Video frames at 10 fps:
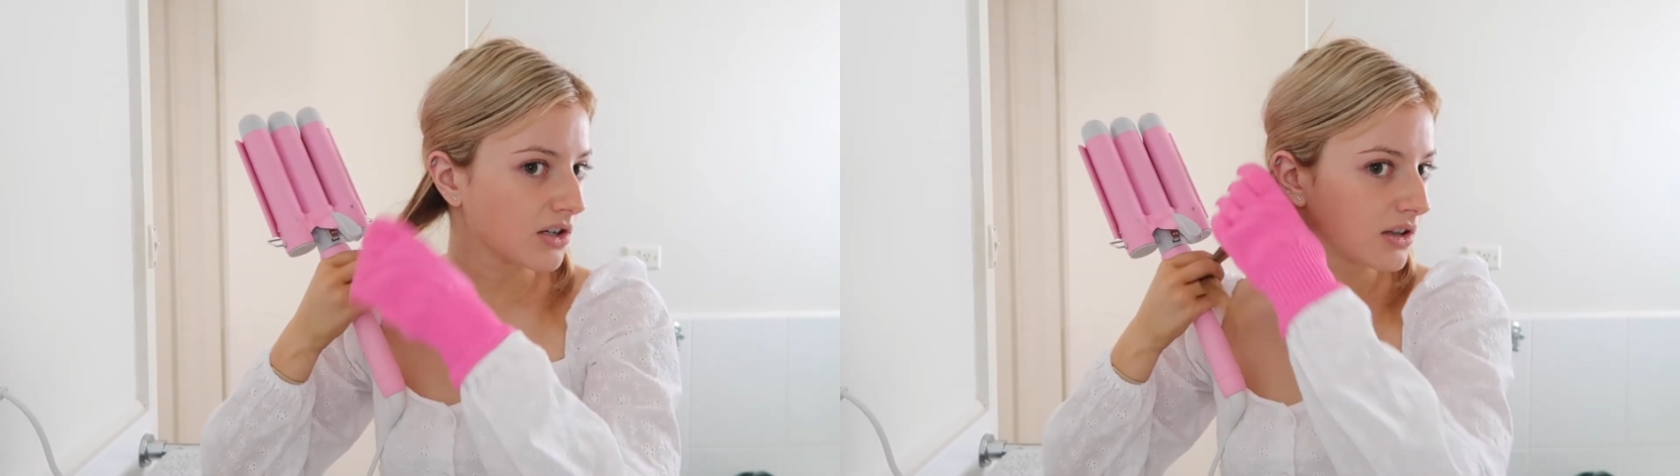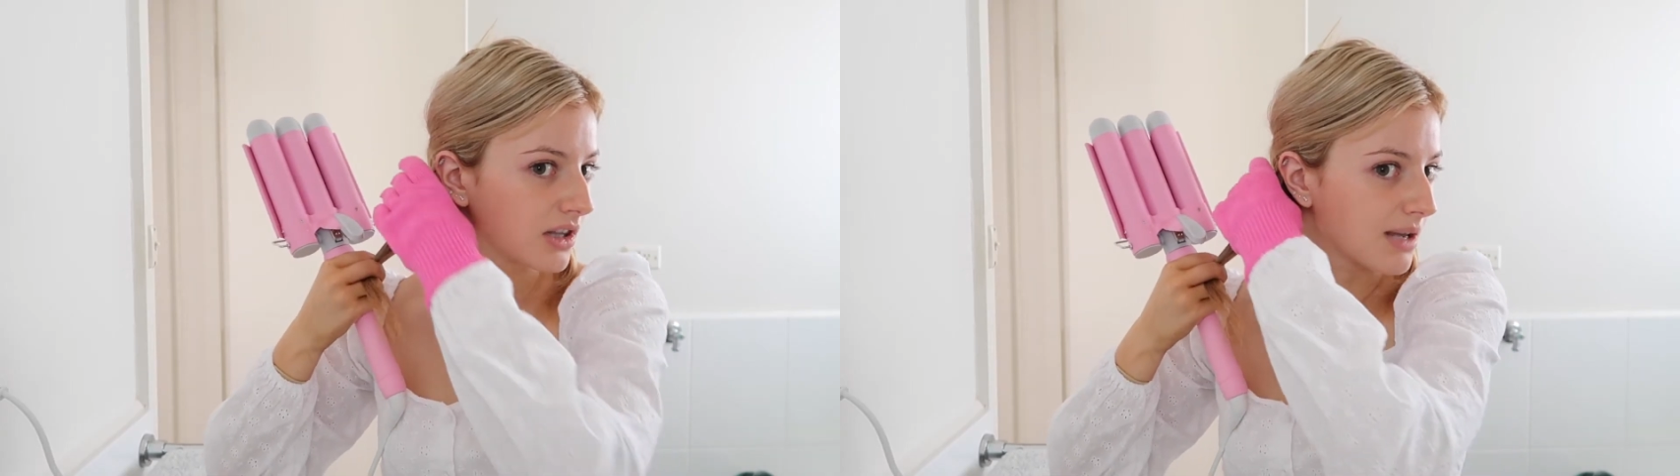
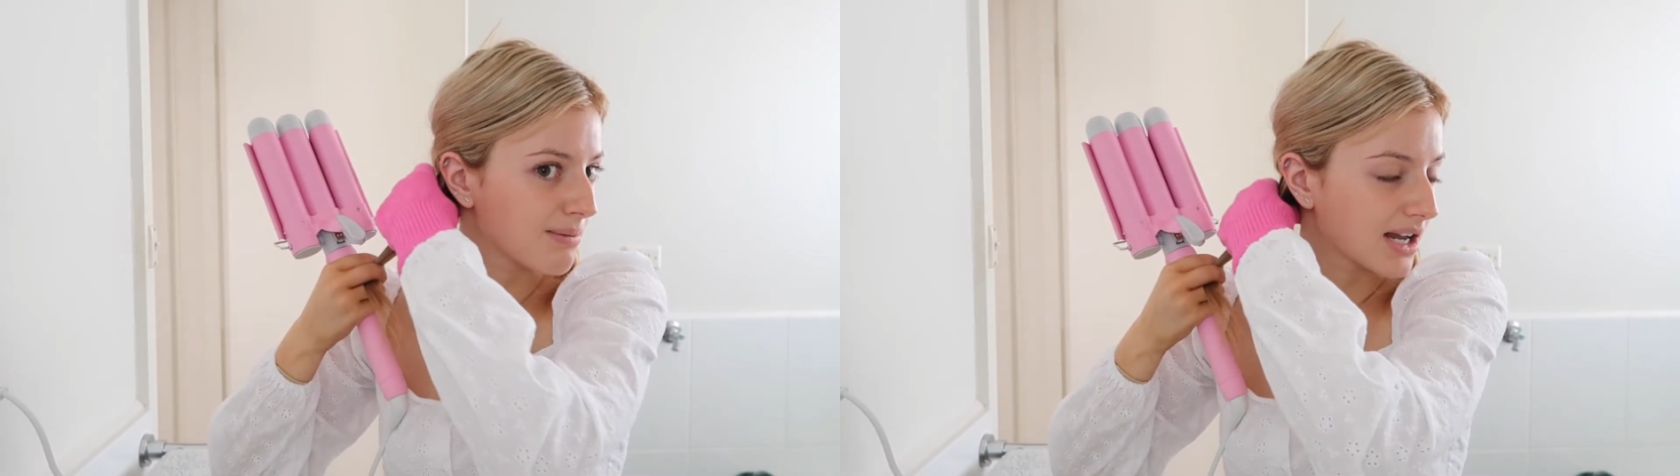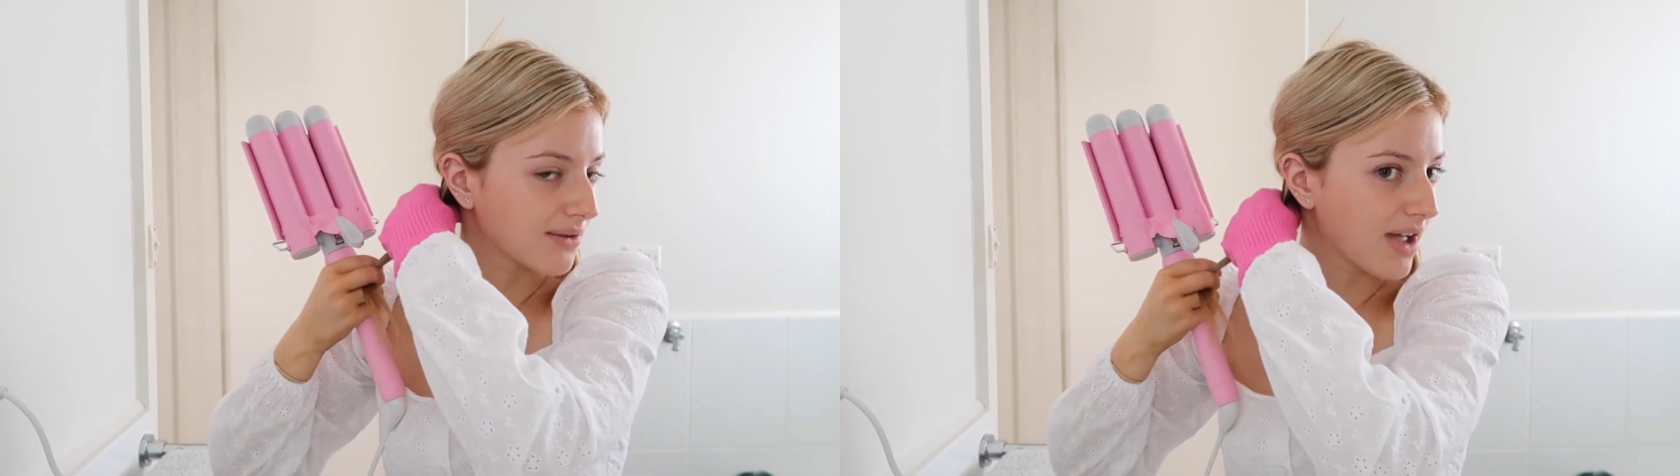on the
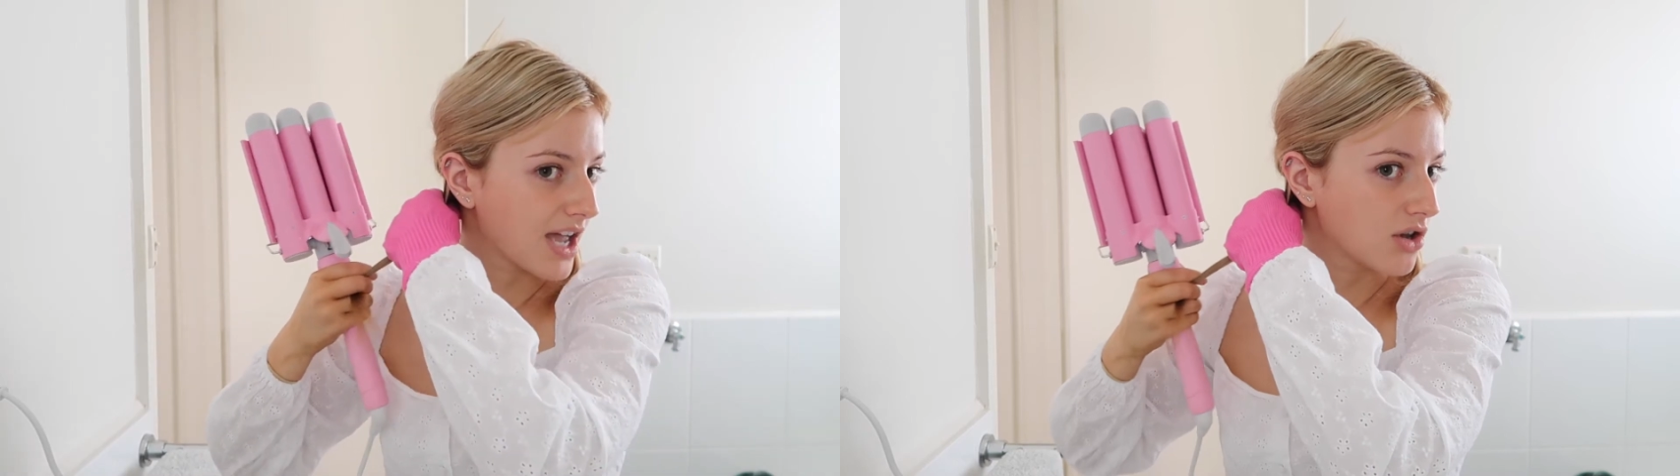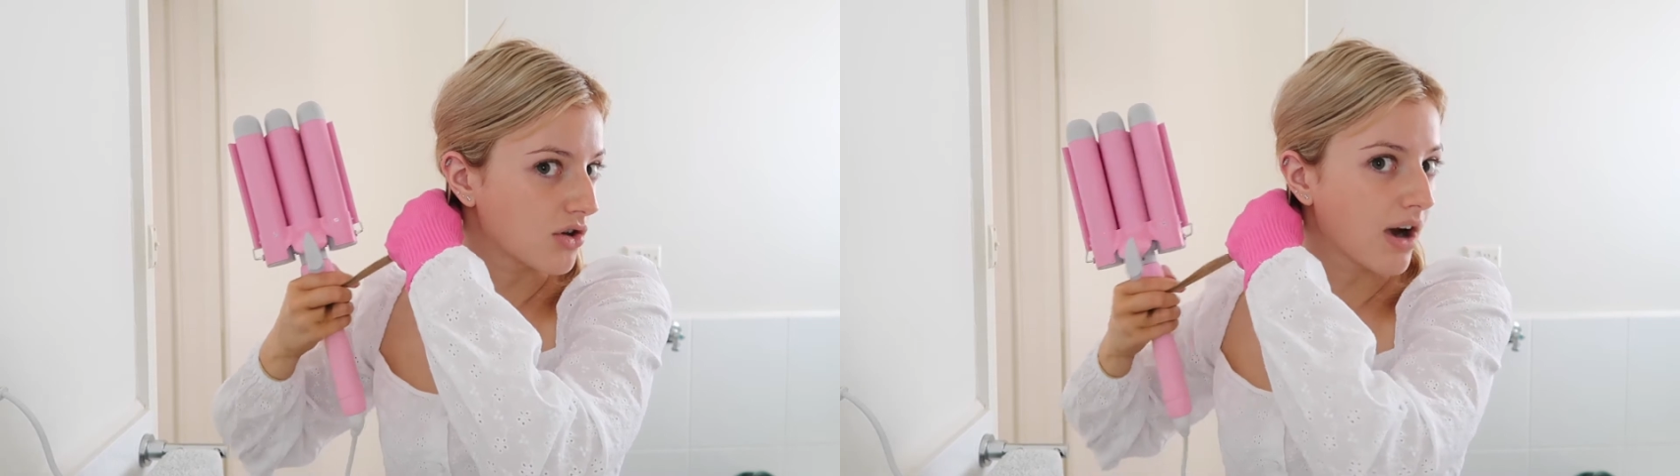amount of
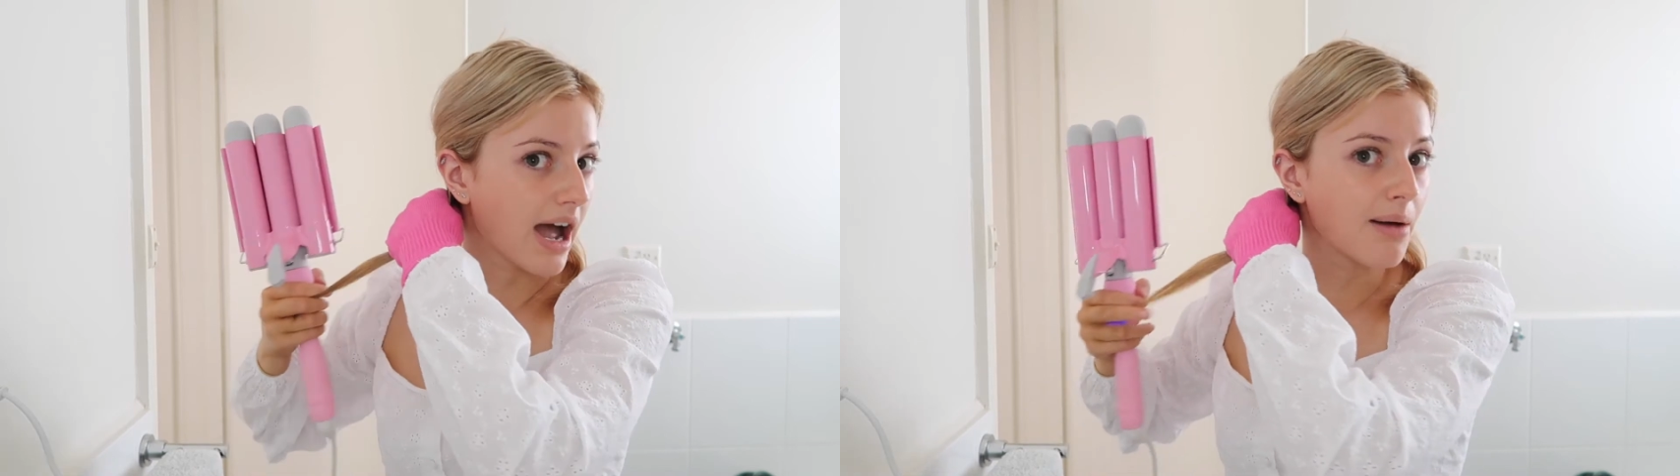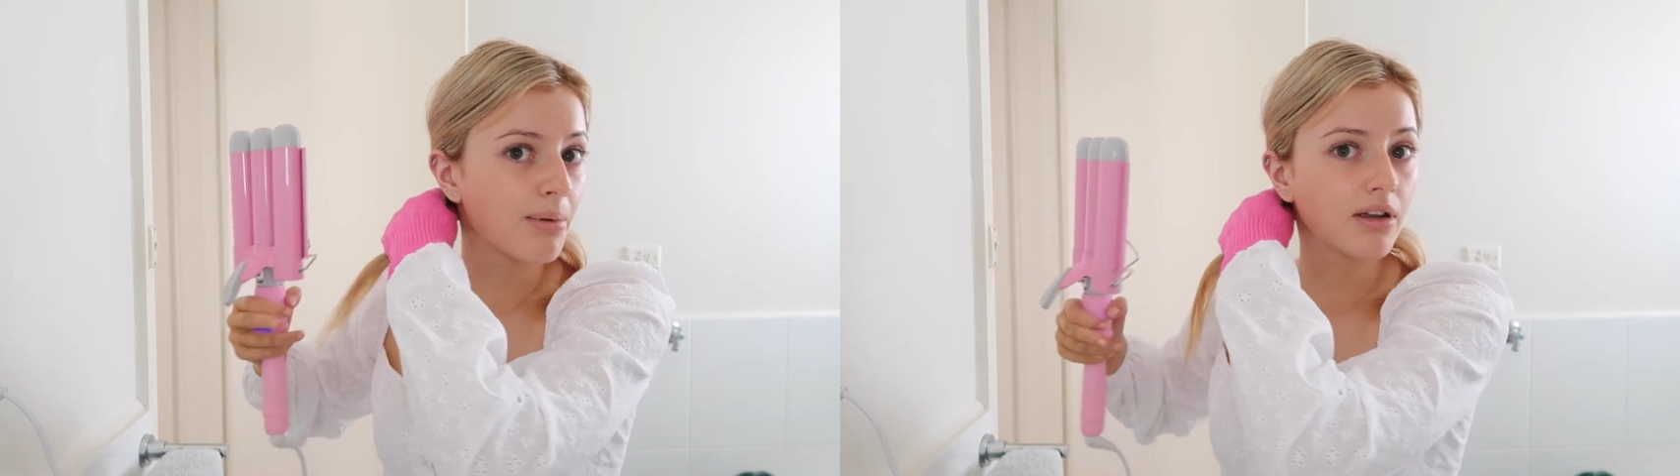hair you
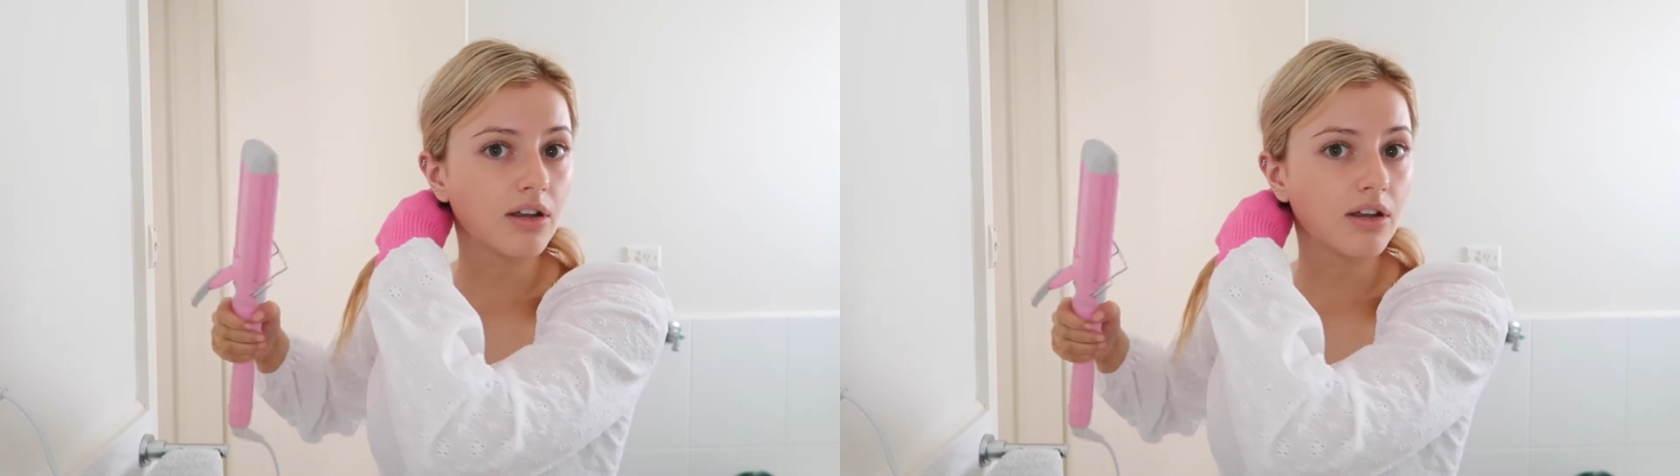grab,